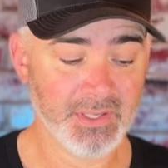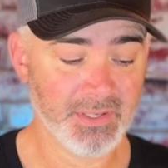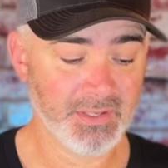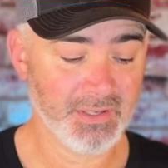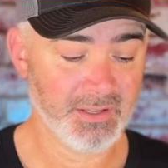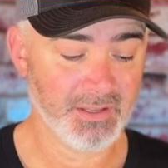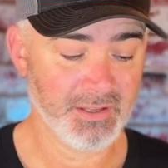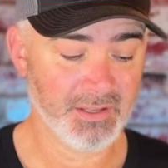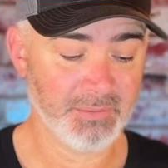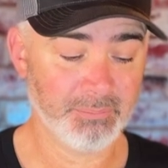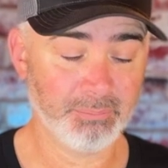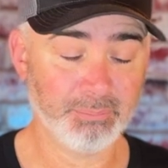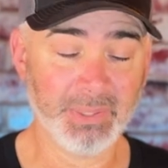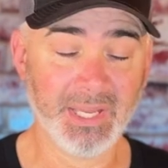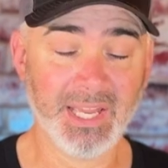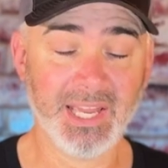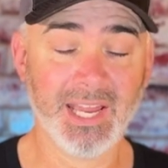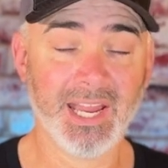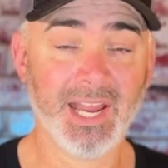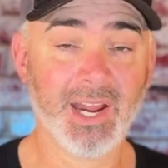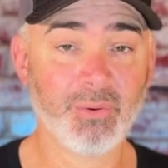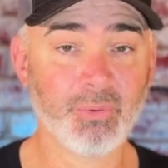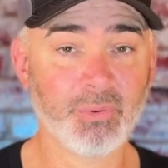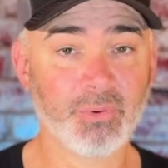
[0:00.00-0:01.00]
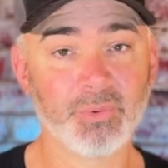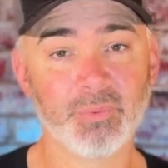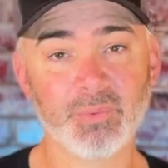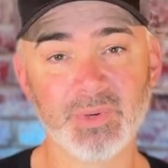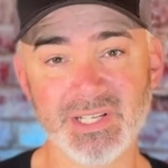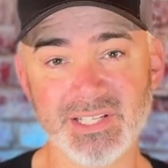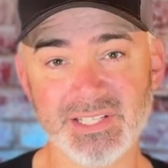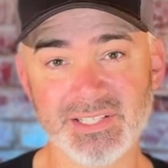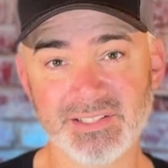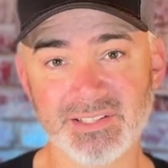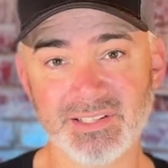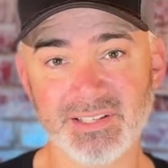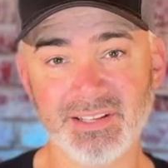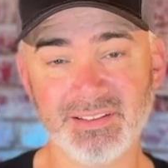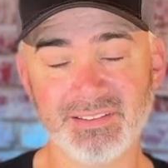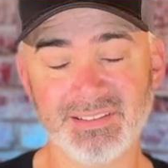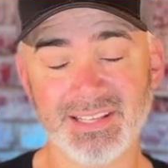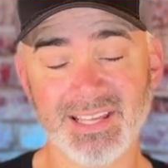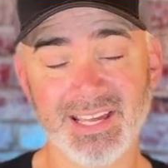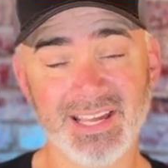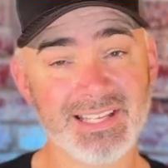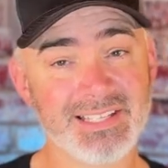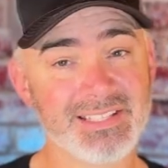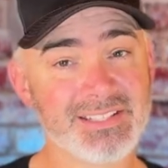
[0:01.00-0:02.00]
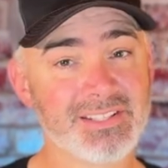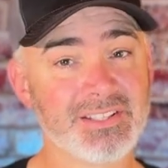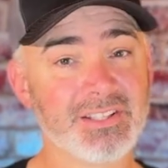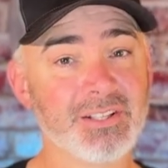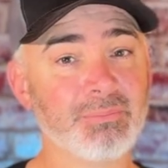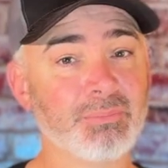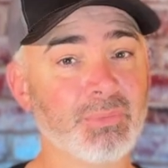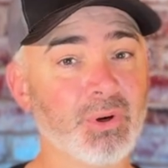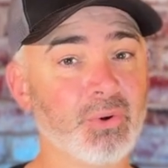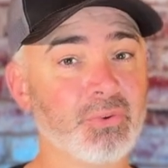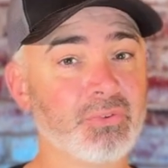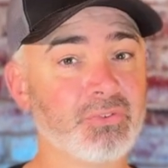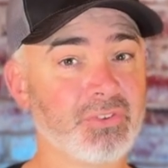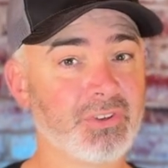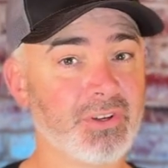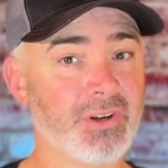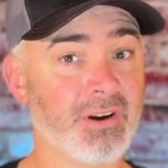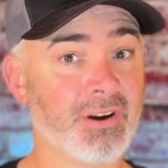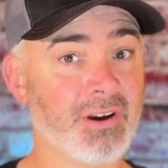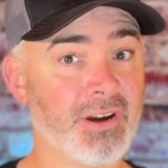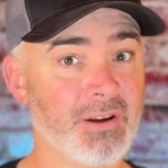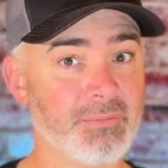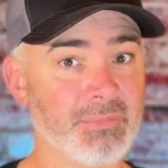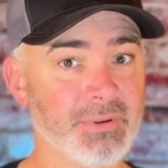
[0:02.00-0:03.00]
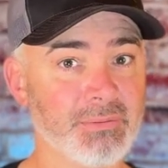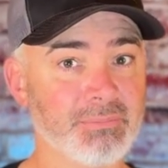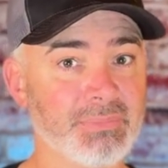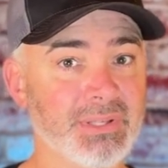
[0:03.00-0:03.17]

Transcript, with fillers: um, power reason. That's the most common.